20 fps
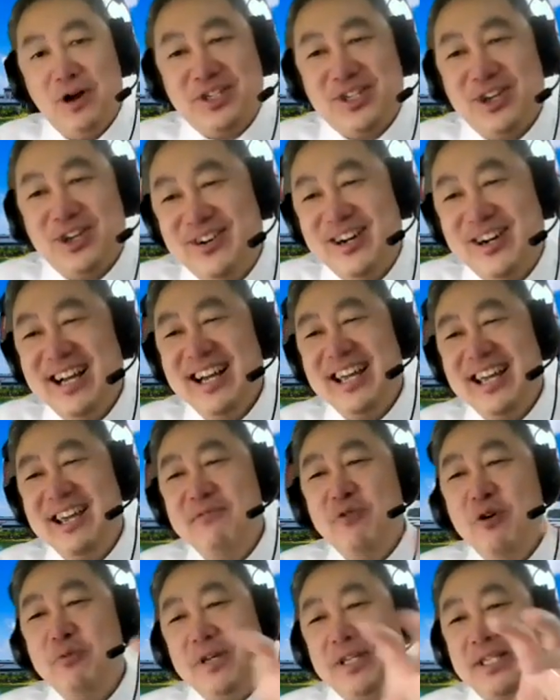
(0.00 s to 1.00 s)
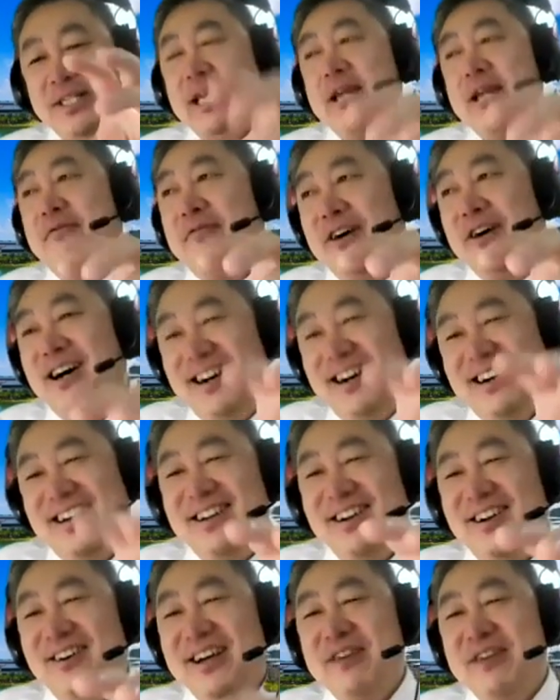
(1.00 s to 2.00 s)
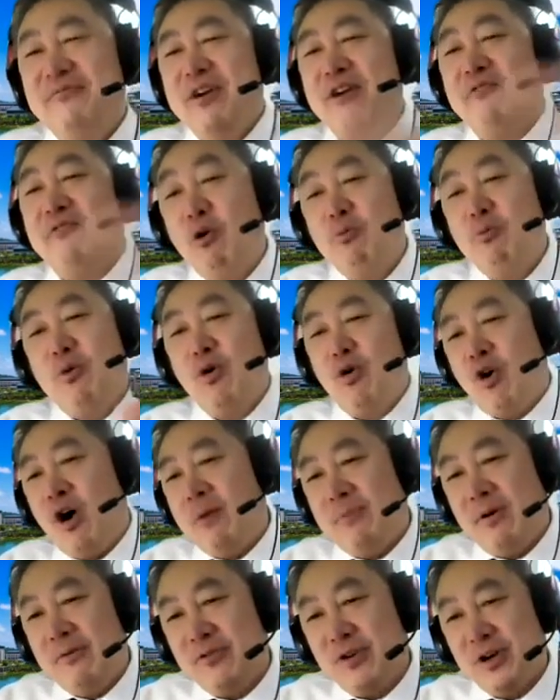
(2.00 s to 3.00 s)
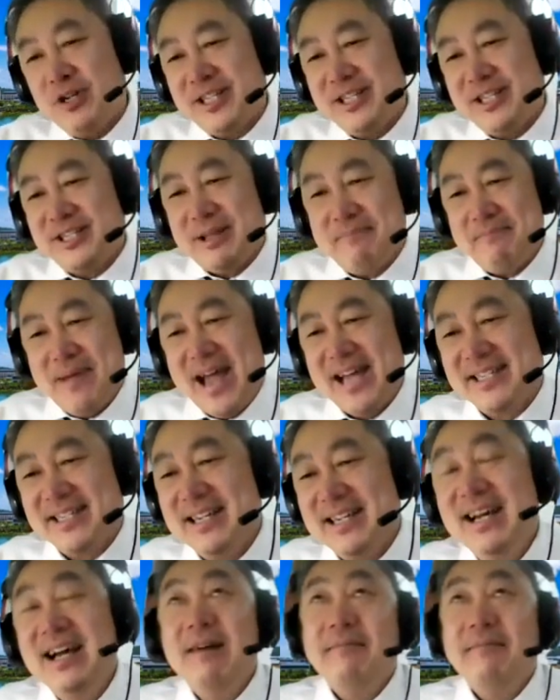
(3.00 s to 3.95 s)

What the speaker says: So it will be safer, you know, if we have RoboCop, of course, it's the best,